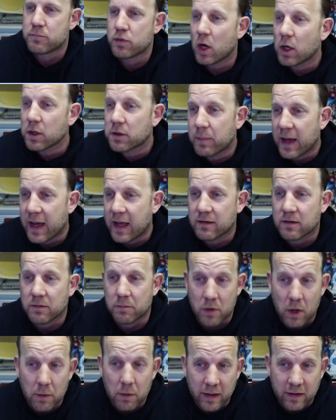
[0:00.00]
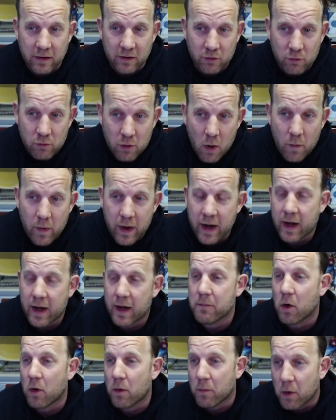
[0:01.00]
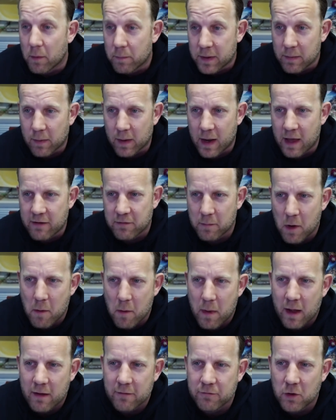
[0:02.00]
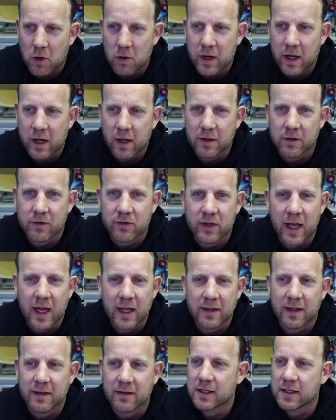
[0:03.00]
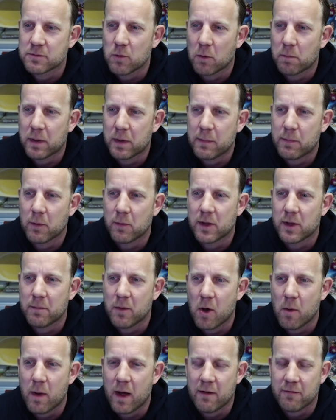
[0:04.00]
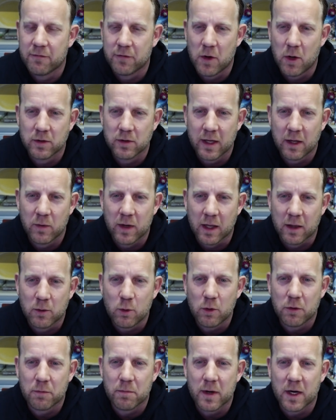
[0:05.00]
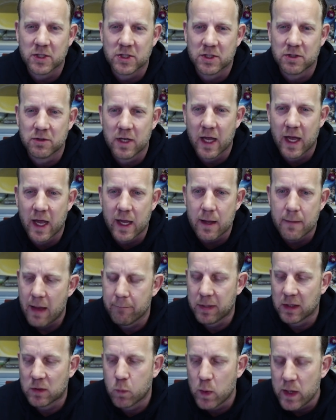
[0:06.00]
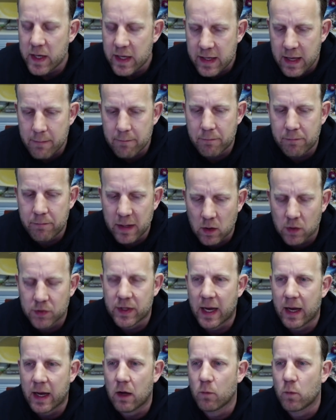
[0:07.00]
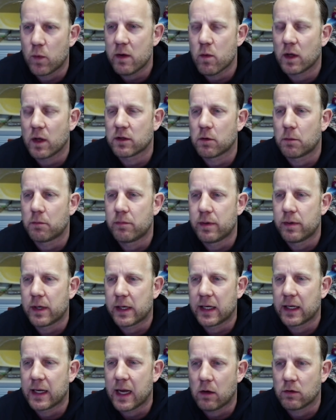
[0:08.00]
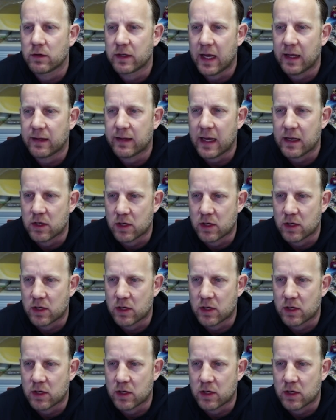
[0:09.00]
broadband is growing. More and more people have a mobile phone. I understand that there's more people with a mobile phone than with a toothbrush today, but we want to bring down that